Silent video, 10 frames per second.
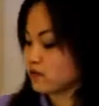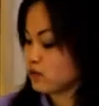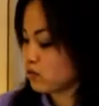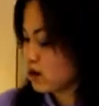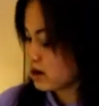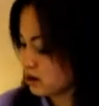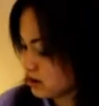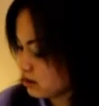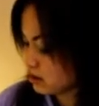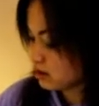if you want
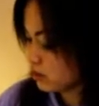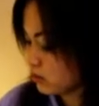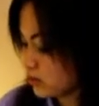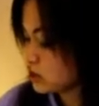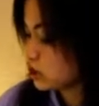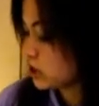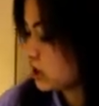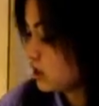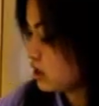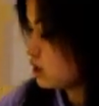with
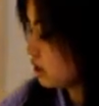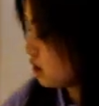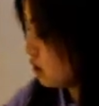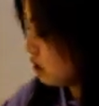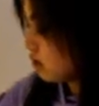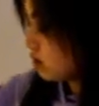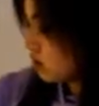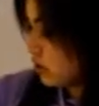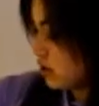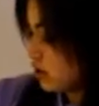cheese, or